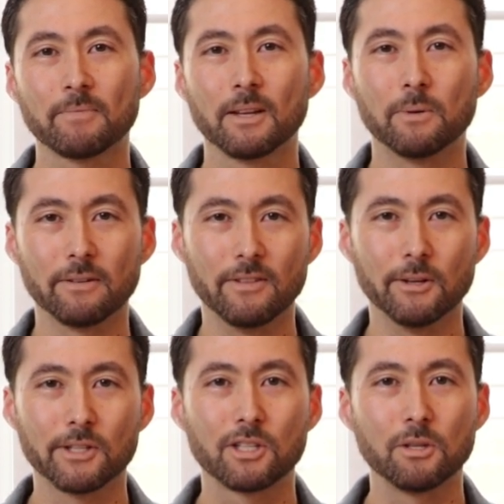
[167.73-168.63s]
one of
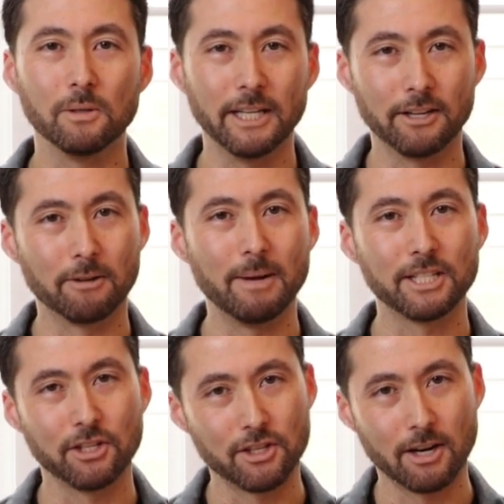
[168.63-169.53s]
those 2 liter
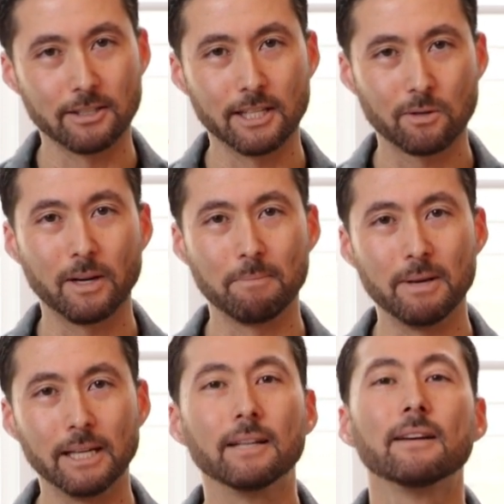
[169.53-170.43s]
mason jars. It's quite
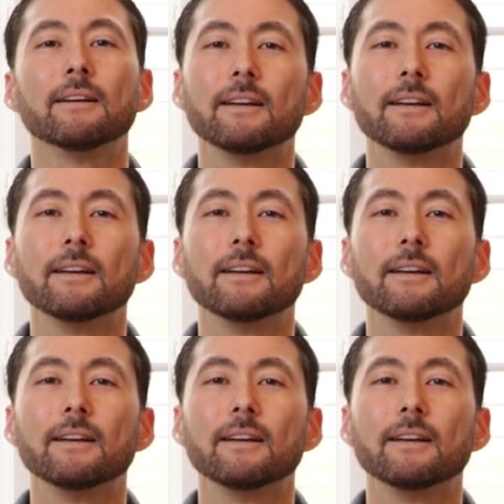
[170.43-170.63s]
big.